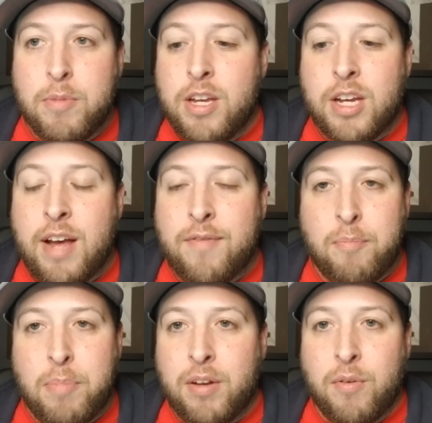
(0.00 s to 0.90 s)
He could have a
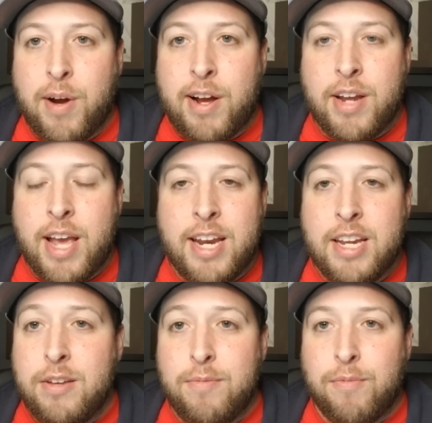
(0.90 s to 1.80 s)
big round
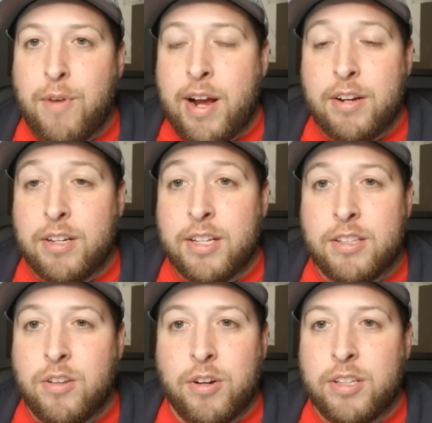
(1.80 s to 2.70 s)
any round
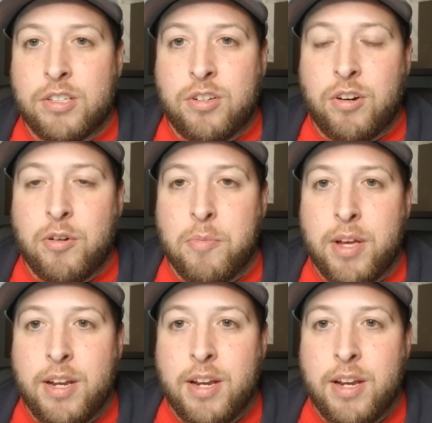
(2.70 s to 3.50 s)
during this tournament.